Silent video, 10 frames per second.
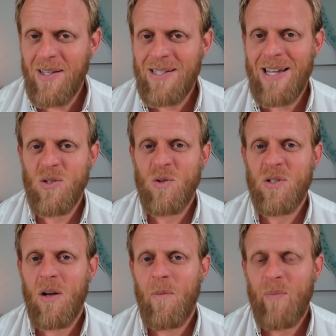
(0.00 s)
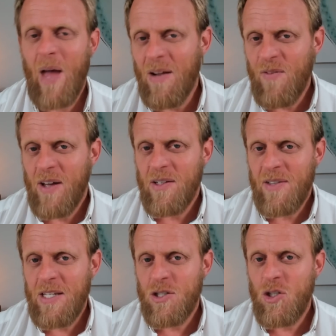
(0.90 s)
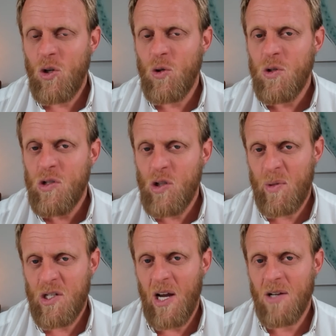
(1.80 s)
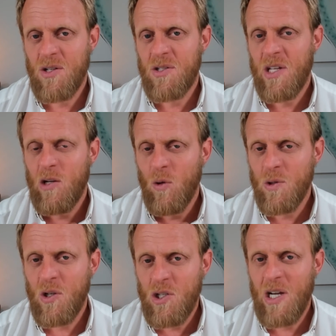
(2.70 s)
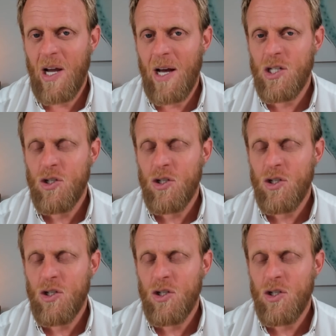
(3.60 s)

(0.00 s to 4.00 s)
that Tesla is unveiling these new superchargers that can also charge